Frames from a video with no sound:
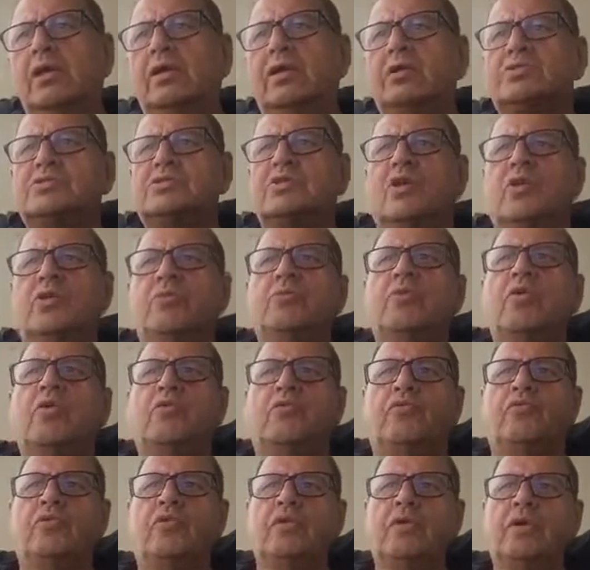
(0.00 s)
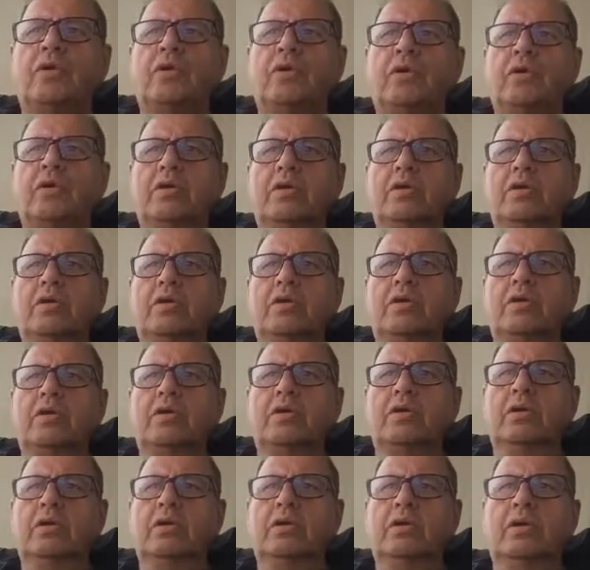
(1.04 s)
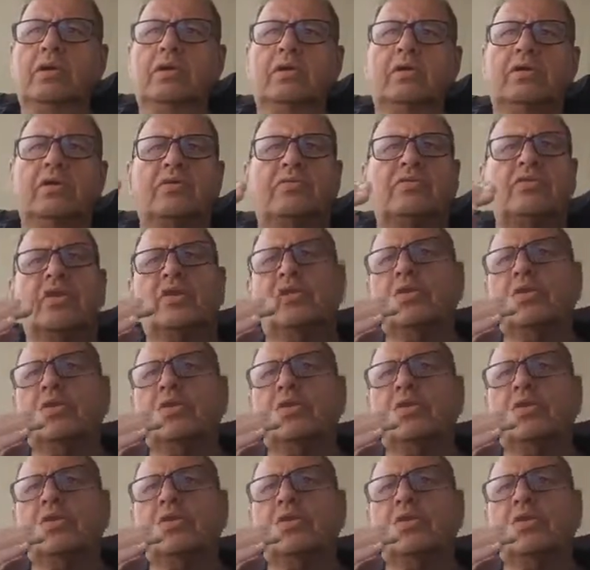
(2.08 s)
does not move, does